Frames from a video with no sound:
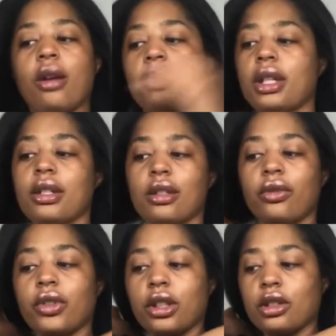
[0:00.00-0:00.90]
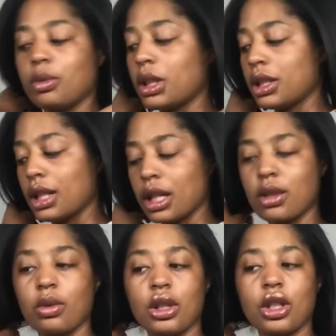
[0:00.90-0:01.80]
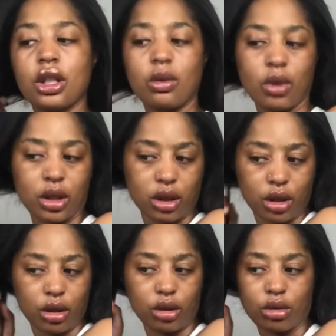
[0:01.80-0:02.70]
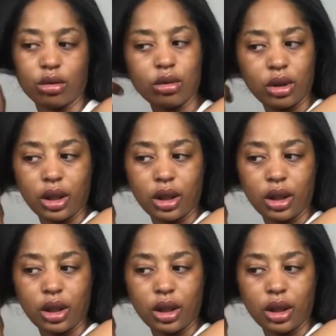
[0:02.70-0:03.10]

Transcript: I'm getting some fillers because that's what she wants to do.